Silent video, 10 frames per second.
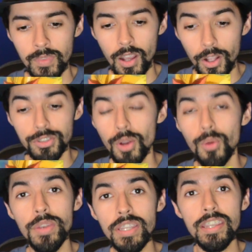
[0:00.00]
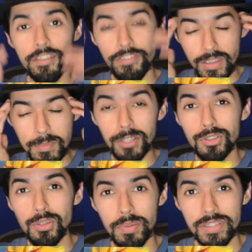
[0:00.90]
Also, we need female
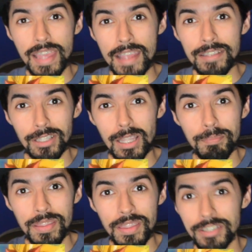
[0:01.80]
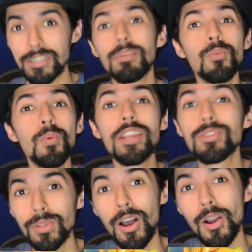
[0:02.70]
Super Saiyans all up in this. It's been way
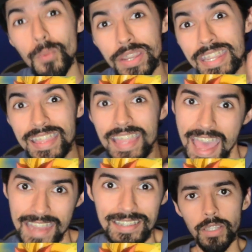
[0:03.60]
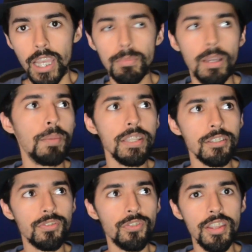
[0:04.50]
too long. We need that. And my
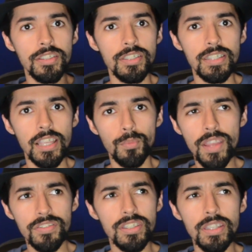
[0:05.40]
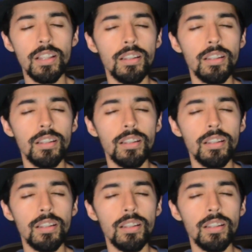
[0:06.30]
basis for this is that we have seen a